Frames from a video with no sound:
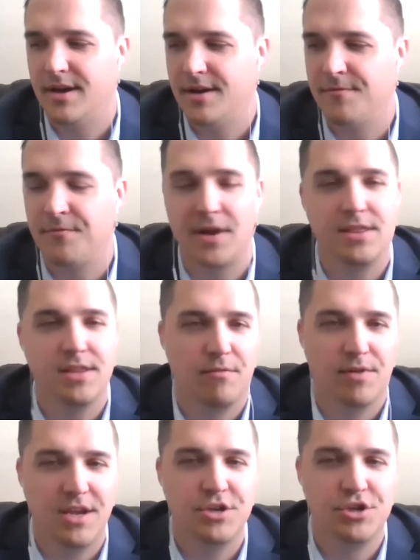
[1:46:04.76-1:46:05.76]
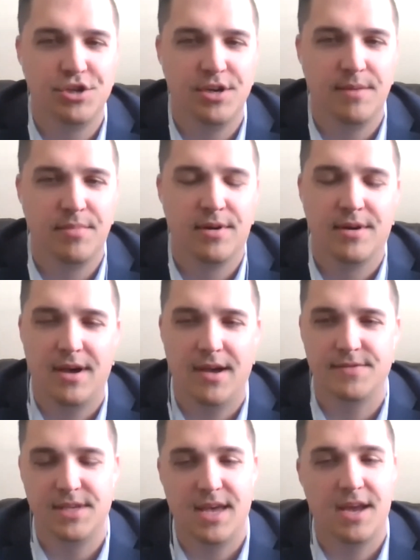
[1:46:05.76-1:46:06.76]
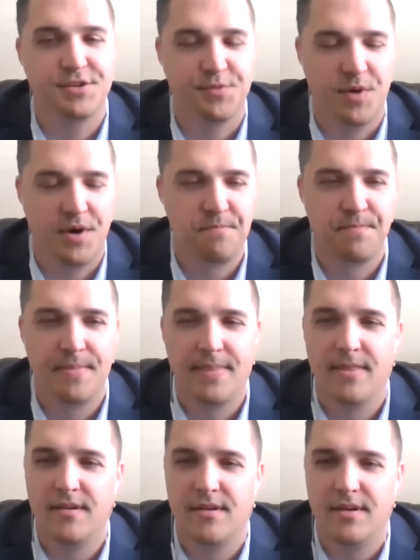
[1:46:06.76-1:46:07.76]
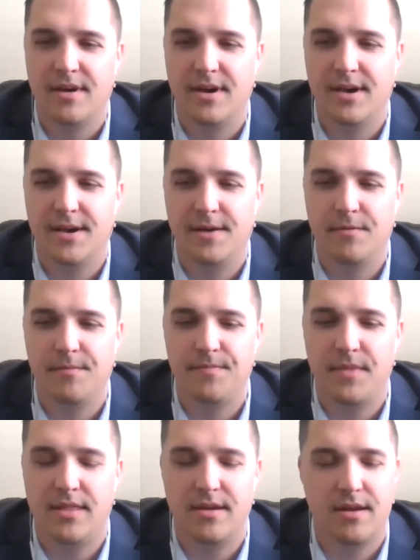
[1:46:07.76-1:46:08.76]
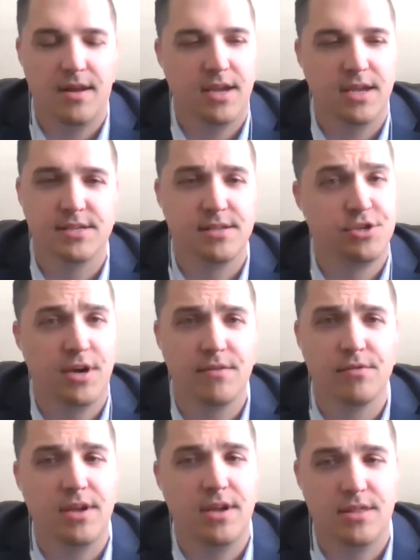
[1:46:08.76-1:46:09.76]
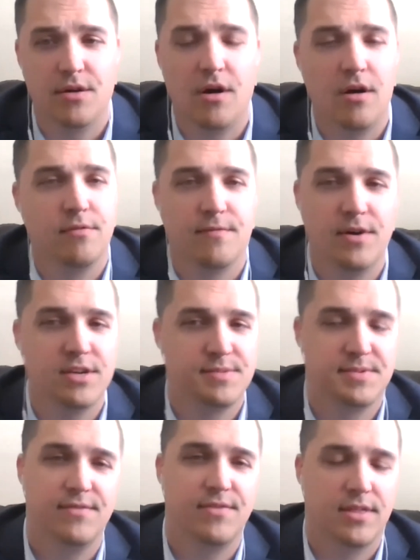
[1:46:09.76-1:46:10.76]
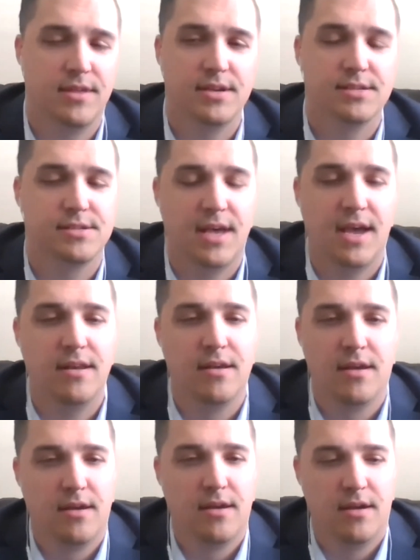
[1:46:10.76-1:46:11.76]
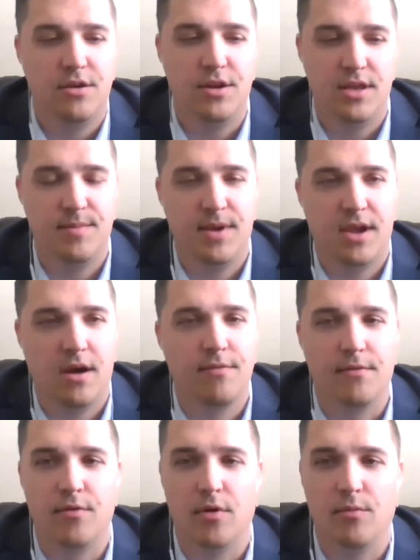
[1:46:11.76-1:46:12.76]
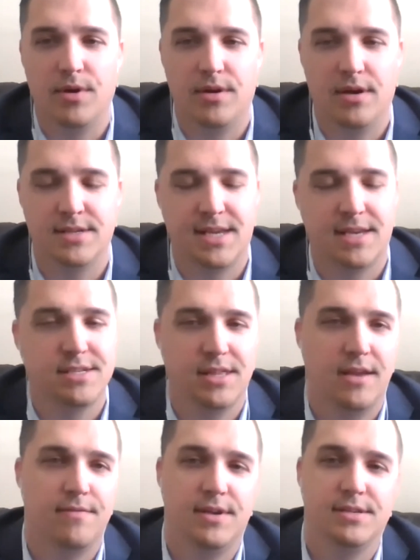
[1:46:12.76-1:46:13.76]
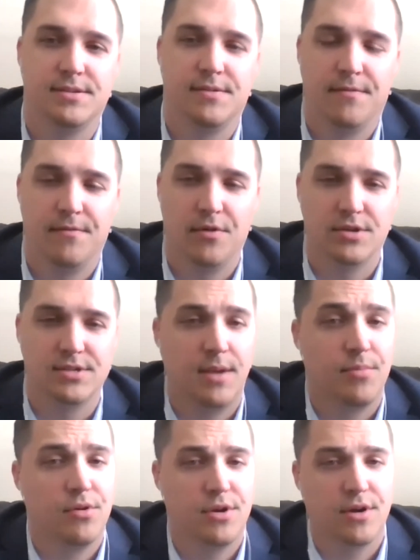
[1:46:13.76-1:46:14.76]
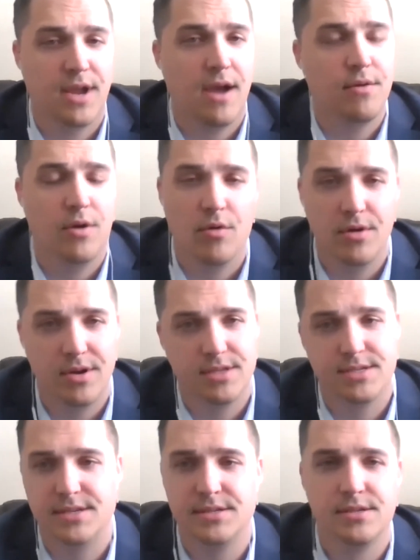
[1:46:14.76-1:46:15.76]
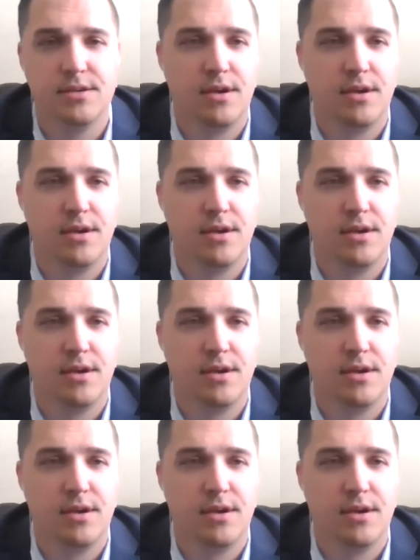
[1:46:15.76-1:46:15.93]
friendly relationship. I've seen that as well. And then I guess generally there are very specific things that you need to be careful for when assessing late fees. For example, your county ordinances